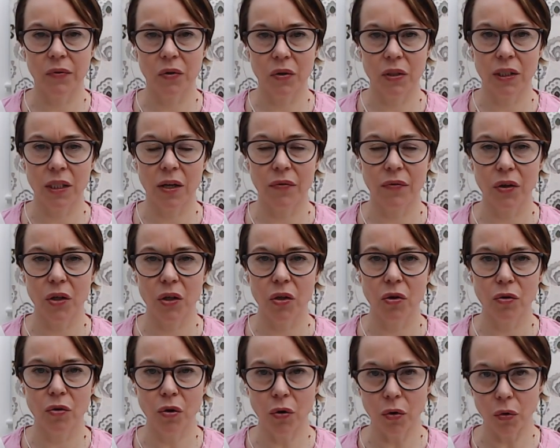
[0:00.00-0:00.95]
yourself that
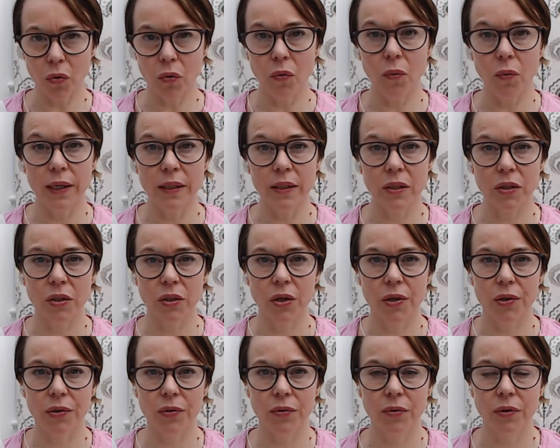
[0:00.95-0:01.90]
you're not always
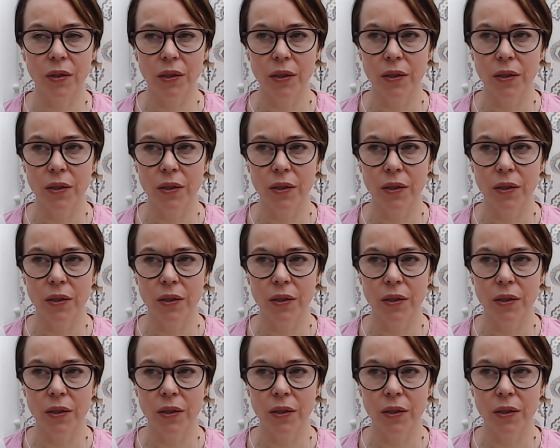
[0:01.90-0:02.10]
so